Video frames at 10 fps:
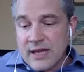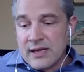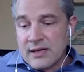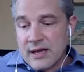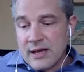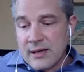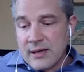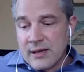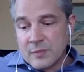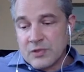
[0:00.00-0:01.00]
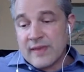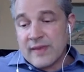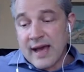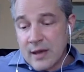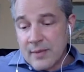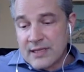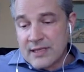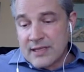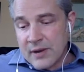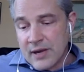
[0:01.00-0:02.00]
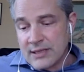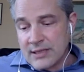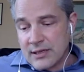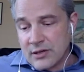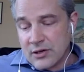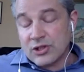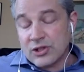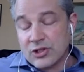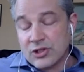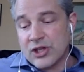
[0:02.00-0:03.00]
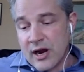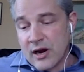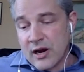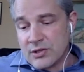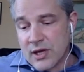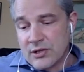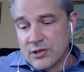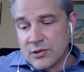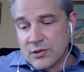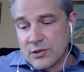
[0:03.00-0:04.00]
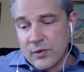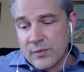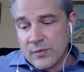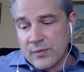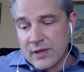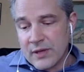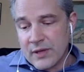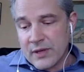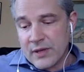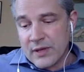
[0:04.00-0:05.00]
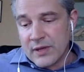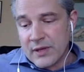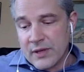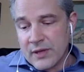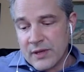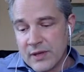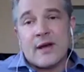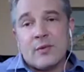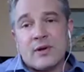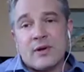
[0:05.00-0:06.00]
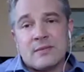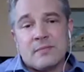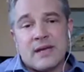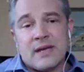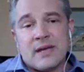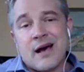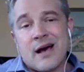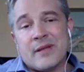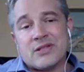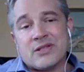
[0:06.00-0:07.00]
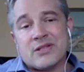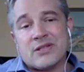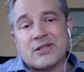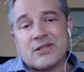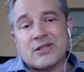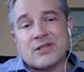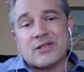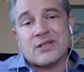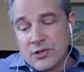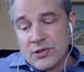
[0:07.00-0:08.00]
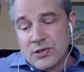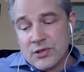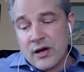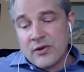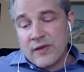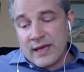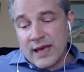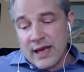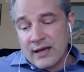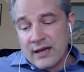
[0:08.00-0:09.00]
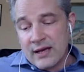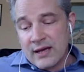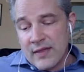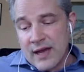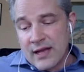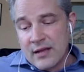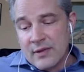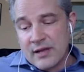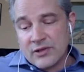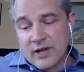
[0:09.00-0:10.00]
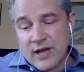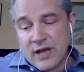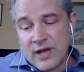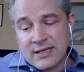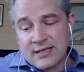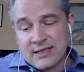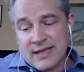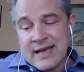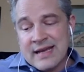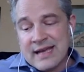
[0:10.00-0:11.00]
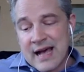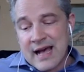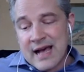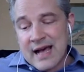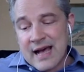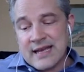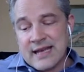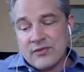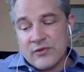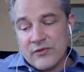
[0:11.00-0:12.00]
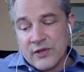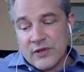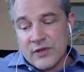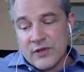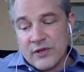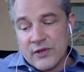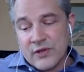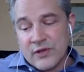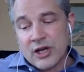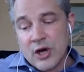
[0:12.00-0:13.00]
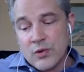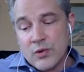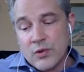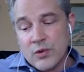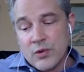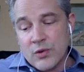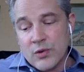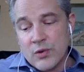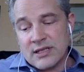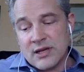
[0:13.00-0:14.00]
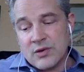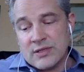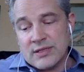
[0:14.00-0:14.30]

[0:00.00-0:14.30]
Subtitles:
the Academic Senate president or chair has also informed the campus community that if they want to submit comments directly to Cozen O'Connor, they can. And that email address is calstatereview@cozen, that's